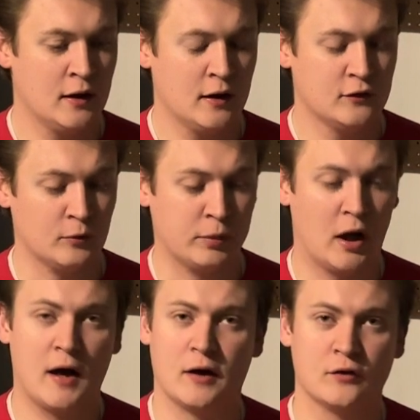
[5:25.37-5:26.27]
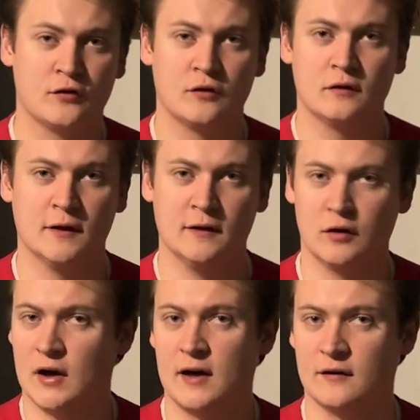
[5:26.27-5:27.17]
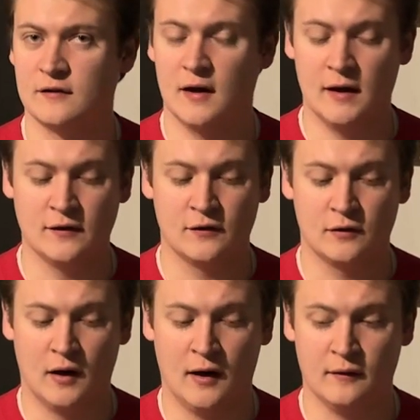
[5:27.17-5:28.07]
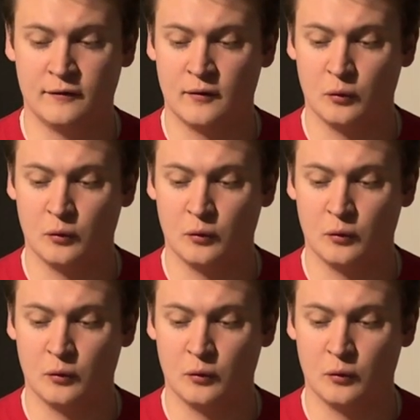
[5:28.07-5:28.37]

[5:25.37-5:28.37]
suppliers in the United States of